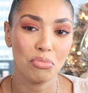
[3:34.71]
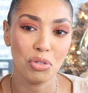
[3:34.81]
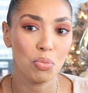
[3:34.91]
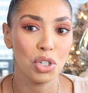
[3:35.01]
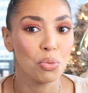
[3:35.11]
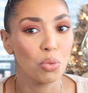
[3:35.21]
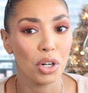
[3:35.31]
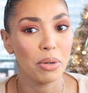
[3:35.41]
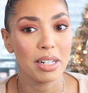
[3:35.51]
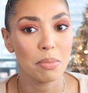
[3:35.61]
were
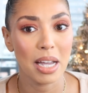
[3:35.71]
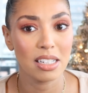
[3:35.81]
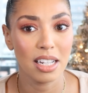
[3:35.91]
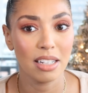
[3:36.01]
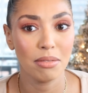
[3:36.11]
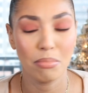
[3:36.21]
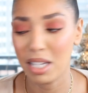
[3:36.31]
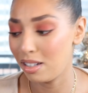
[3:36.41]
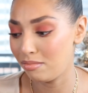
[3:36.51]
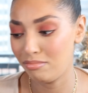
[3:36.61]
you expecting me
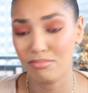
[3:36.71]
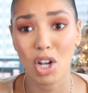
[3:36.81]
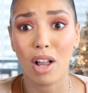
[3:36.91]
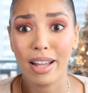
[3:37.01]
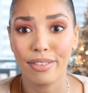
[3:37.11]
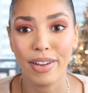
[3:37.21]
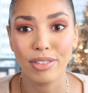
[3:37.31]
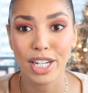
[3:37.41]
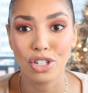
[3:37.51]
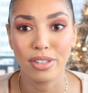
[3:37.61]
to call out a
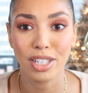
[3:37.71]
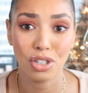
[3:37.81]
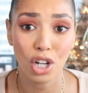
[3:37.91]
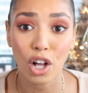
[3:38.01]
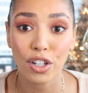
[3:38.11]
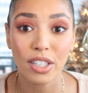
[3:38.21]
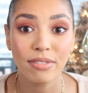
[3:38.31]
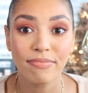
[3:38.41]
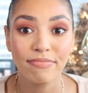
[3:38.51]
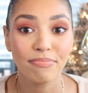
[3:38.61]
foundation that's $1?
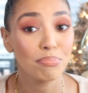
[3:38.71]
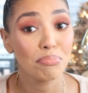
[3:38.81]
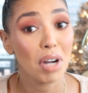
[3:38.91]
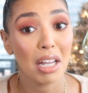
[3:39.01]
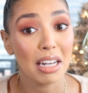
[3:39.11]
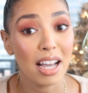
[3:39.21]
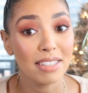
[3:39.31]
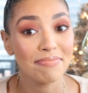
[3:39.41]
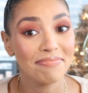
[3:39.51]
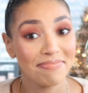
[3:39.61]
Probably not.
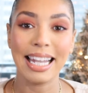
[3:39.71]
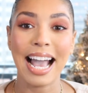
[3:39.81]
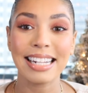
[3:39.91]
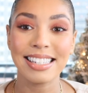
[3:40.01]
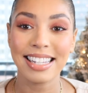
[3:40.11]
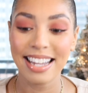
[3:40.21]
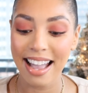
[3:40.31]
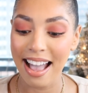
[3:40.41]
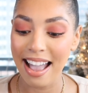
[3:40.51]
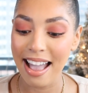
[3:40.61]
Lastly,
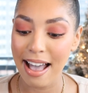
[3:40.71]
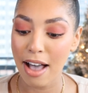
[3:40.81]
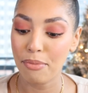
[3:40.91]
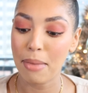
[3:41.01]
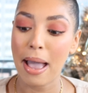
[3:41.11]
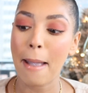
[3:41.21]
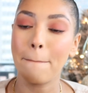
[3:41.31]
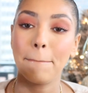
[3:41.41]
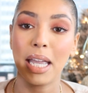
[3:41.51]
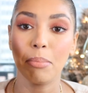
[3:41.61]
I have my
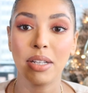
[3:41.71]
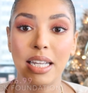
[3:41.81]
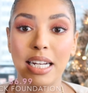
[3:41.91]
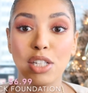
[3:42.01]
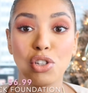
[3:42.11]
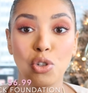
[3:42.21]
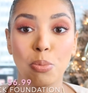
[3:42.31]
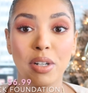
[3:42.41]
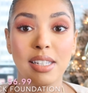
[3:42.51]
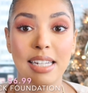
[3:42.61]
Maybelline
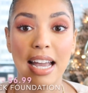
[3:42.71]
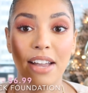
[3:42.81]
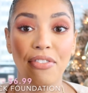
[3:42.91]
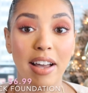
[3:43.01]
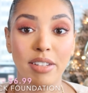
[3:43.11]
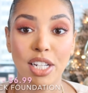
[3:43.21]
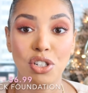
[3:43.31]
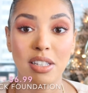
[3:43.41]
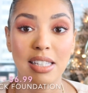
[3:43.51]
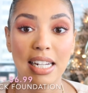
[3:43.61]
Superstay
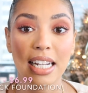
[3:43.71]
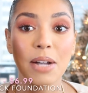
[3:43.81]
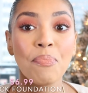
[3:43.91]
foundation stick.